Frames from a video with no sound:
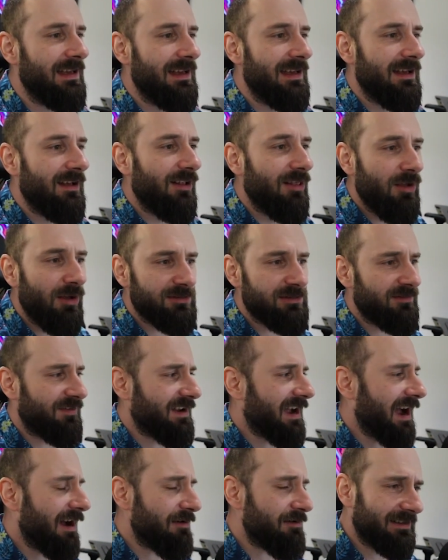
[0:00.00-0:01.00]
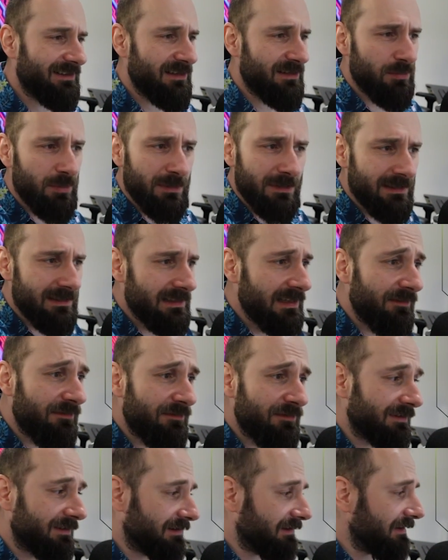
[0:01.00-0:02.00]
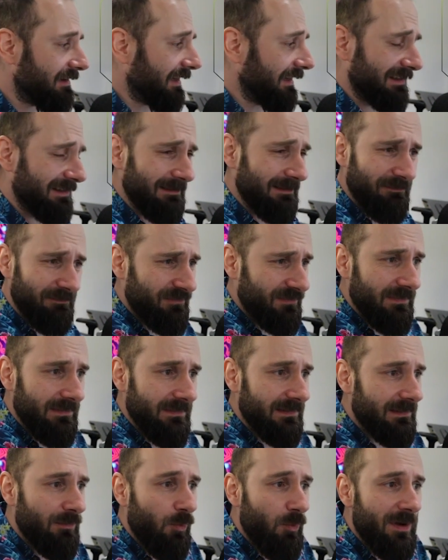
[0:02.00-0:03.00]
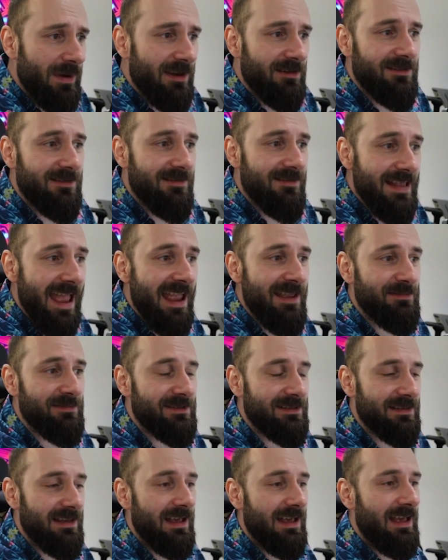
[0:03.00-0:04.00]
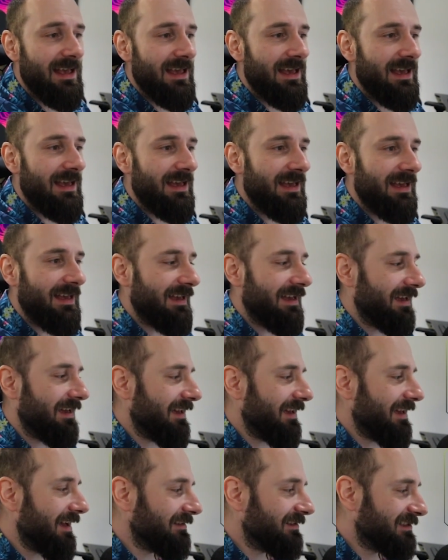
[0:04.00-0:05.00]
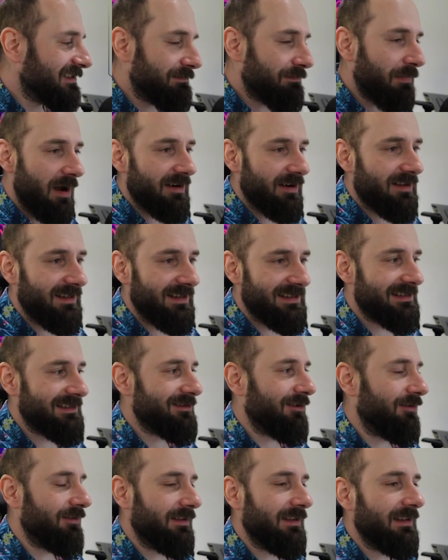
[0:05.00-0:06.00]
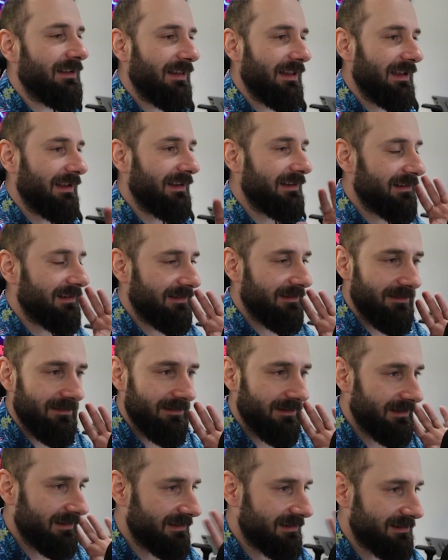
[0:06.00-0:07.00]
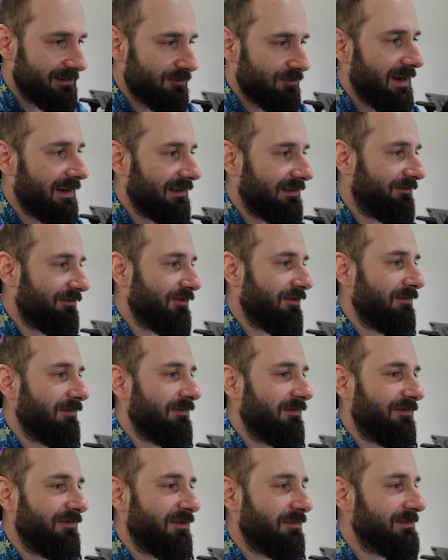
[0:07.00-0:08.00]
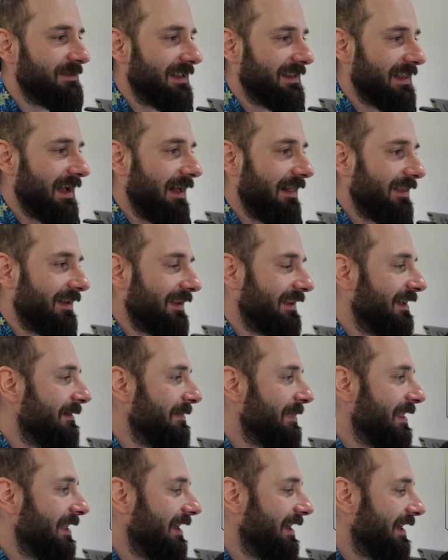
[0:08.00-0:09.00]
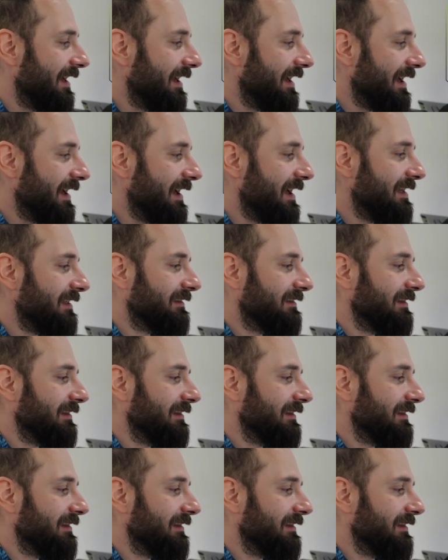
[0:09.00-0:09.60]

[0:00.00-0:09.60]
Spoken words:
lots of characters with different like weird names, and Sparkless Sony like it's right from that alley. And